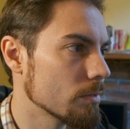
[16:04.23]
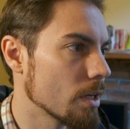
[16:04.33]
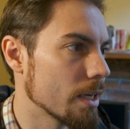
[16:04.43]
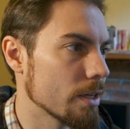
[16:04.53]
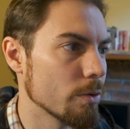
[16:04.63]

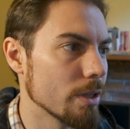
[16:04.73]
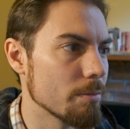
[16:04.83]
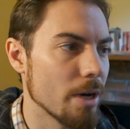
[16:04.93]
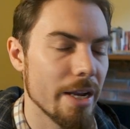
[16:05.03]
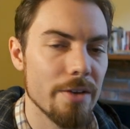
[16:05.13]
I equally
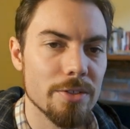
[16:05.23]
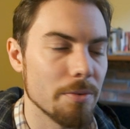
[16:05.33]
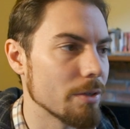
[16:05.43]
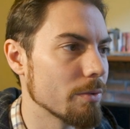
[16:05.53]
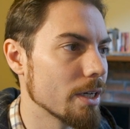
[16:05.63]
might have
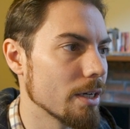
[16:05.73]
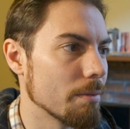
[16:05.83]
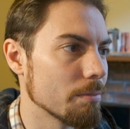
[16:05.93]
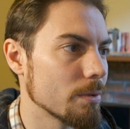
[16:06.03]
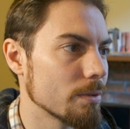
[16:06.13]
something
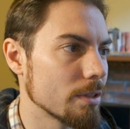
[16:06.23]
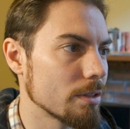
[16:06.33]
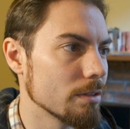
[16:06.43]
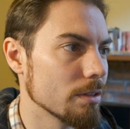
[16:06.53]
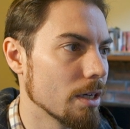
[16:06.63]
where
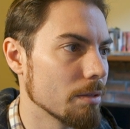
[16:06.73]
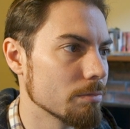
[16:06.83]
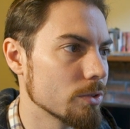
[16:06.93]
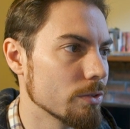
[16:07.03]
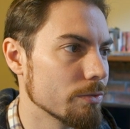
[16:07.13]

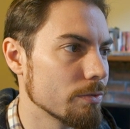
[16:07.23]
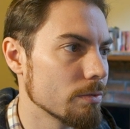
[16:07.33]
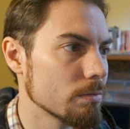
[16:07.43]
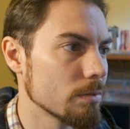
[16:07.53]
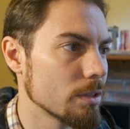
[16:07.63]
I'm sort of
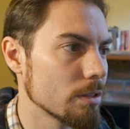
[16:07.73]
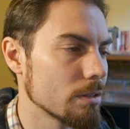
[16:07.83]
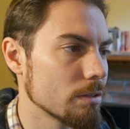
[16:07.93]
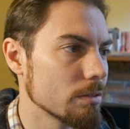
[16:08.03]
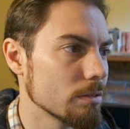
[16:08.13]

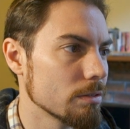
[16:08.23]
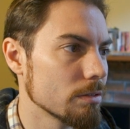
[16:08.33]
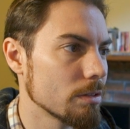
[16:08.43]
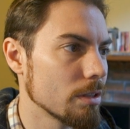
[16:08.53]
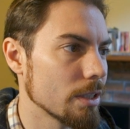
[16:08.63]

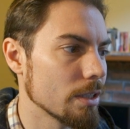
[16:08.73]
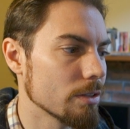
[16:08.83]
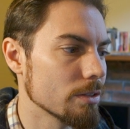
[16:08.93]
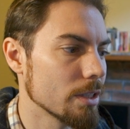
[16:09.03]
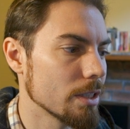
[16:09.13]
clicking
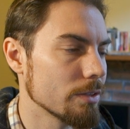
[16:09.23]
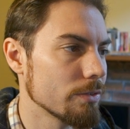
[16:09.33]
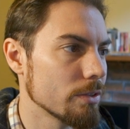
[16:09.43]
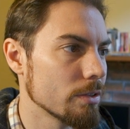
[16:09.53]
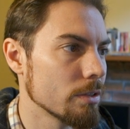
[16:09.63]
on Dave